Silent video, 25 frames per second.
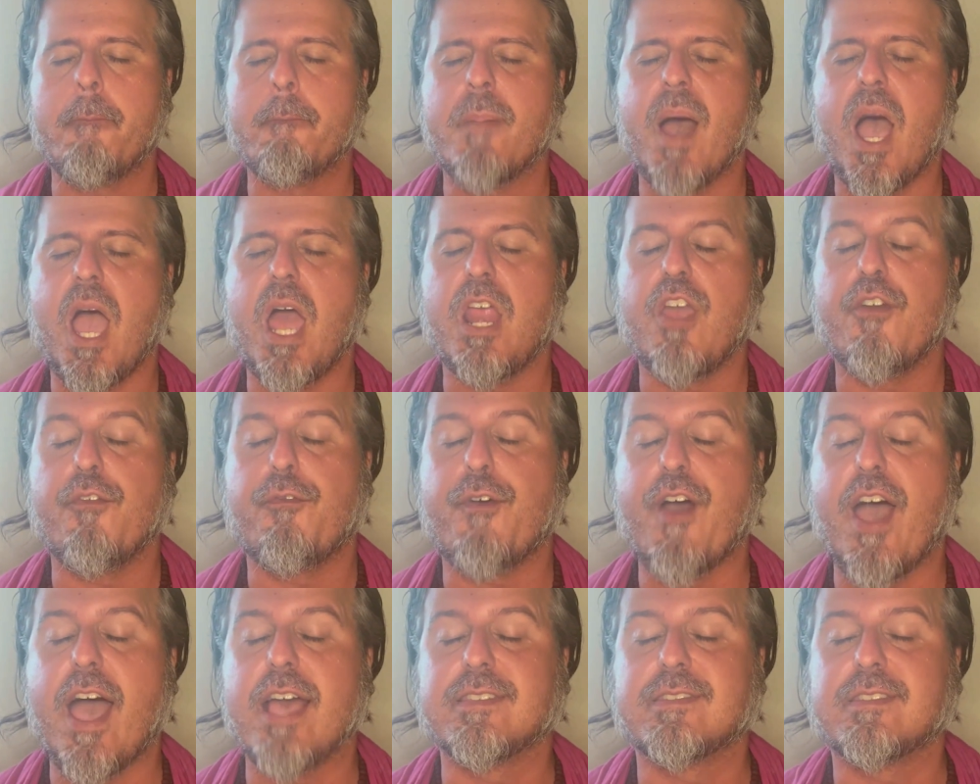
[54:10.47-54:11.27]

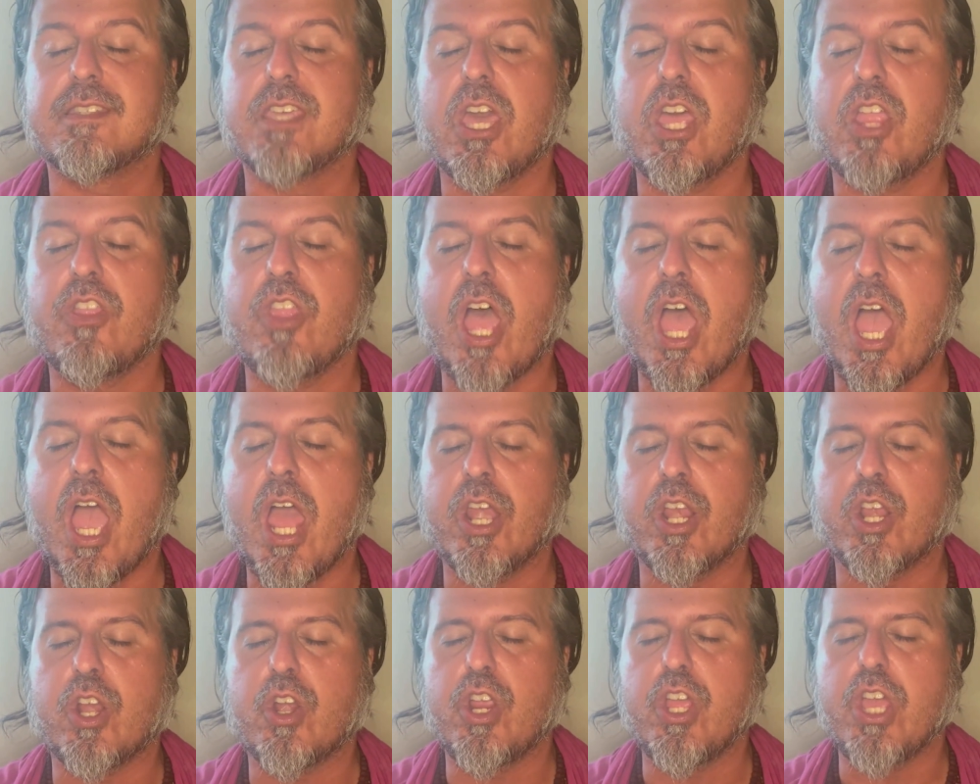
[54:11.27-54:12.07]
manifesting
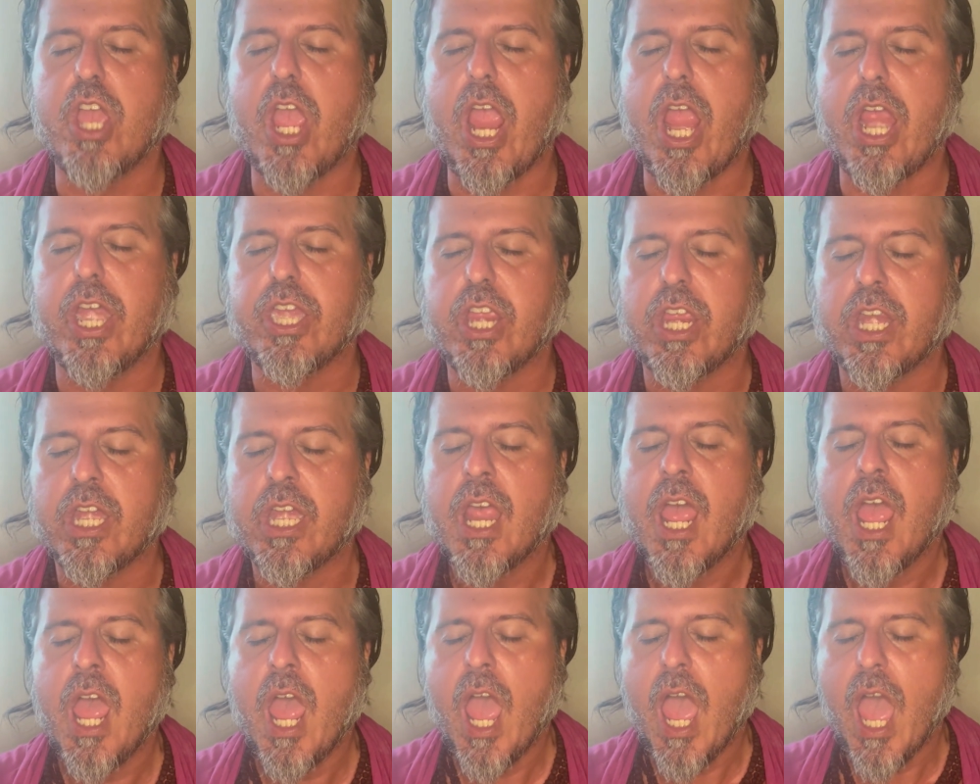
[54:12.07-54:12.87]
and creating
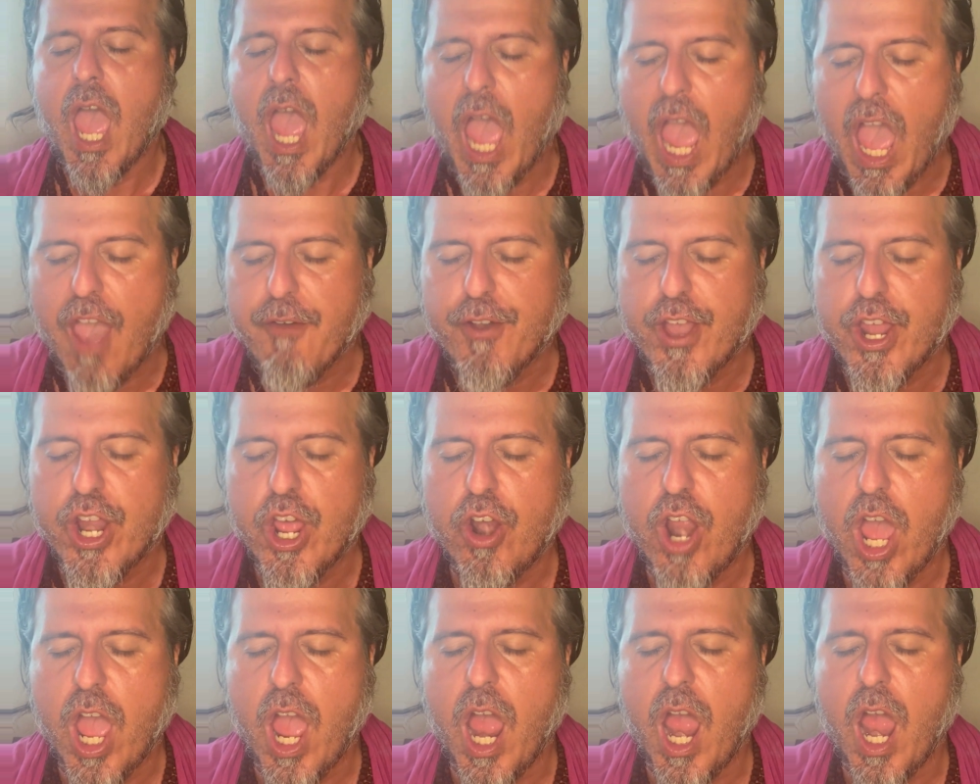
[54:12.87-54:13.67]
heaven
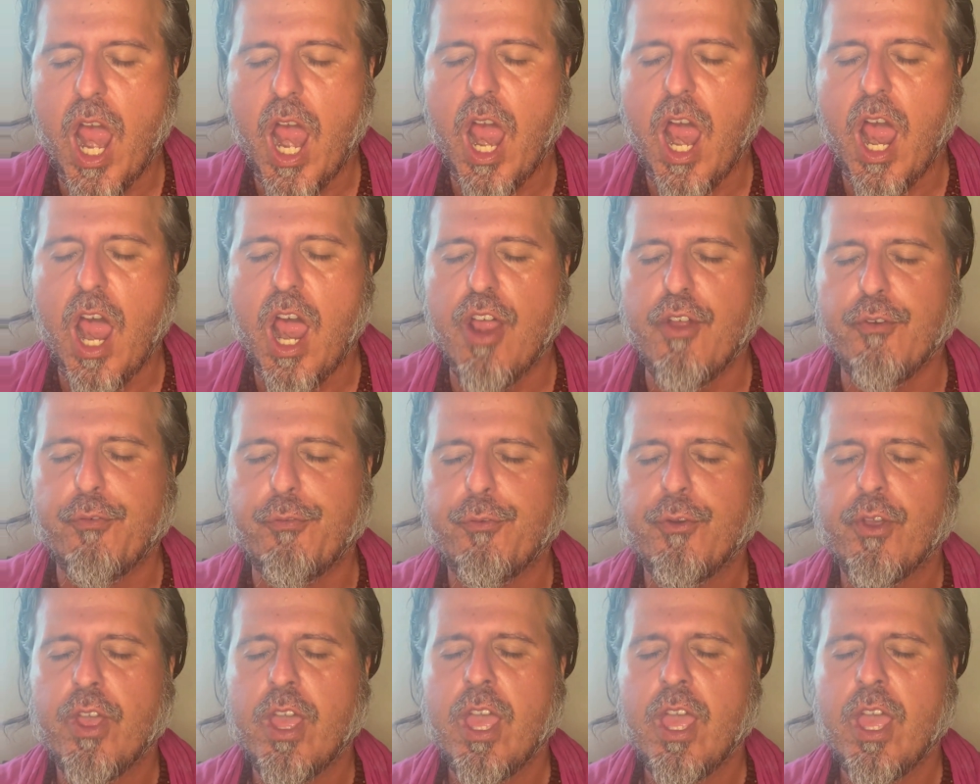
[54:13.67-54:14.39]
on earth,